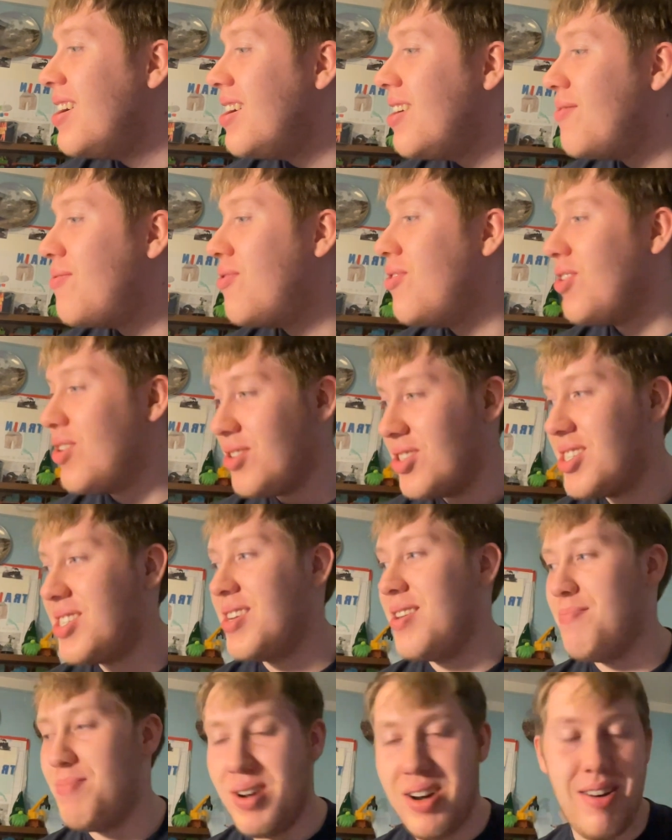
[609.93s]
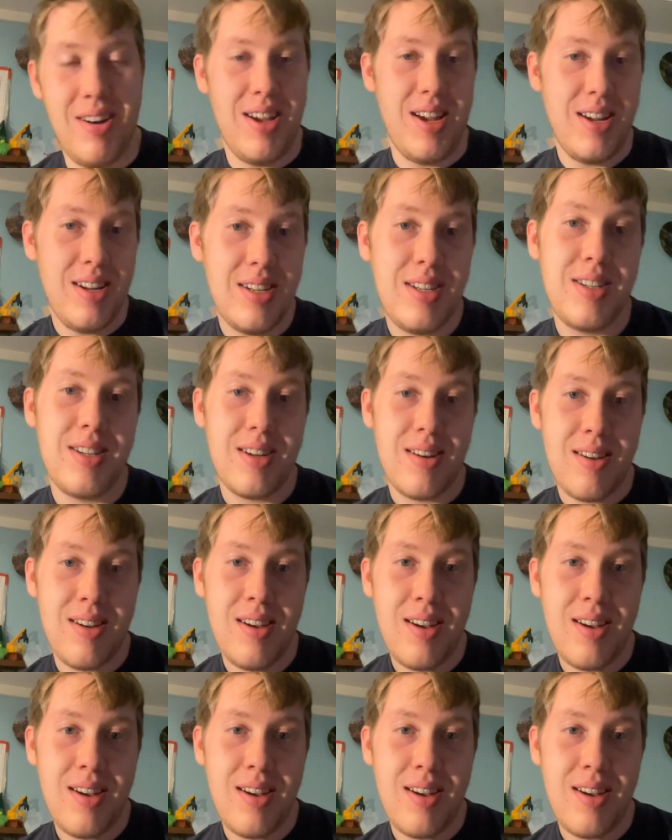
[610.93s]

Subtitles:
fussy bunnies.